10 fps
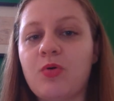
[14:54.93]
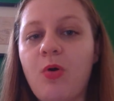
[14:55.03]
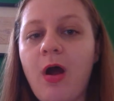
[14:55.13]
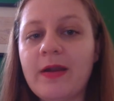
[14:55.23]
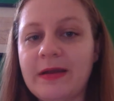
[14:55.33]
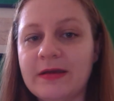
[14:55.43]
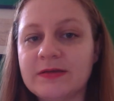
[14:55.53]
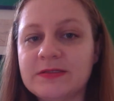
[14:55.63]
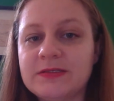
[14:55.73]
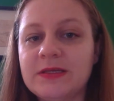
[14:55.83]

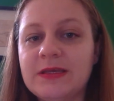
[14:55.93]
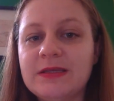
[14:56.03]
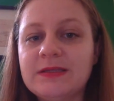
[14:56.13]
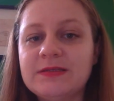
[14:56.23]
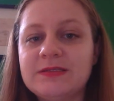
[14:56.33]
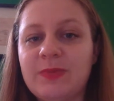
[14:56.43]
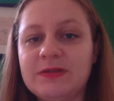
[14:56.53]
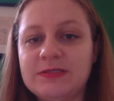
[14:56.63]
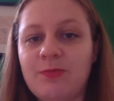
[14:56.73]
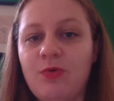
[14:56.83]
products
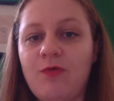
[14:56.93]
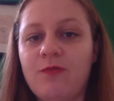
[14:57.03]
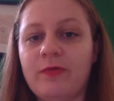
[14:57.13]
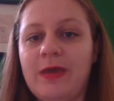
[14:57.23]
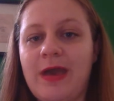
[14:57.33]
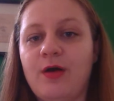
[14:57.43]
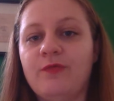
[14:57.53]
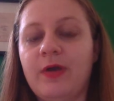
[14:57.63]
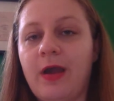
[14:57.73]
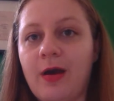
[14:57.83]
indispensable for the
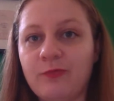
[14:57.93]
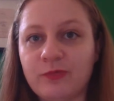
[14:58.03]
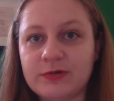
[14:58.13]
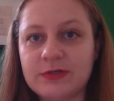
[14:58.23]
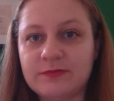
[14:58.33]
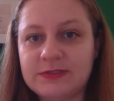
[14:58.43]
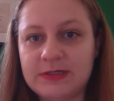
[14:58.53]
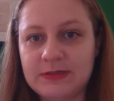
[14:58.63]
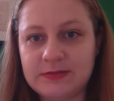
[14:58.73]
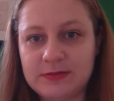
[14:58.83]
health and comfort of
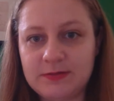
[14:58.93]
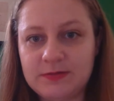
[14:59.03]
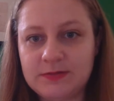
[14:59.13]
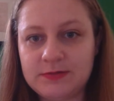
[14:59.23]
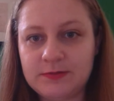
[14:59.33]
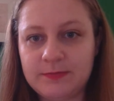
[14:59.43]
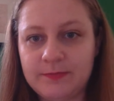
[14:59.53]
citizens.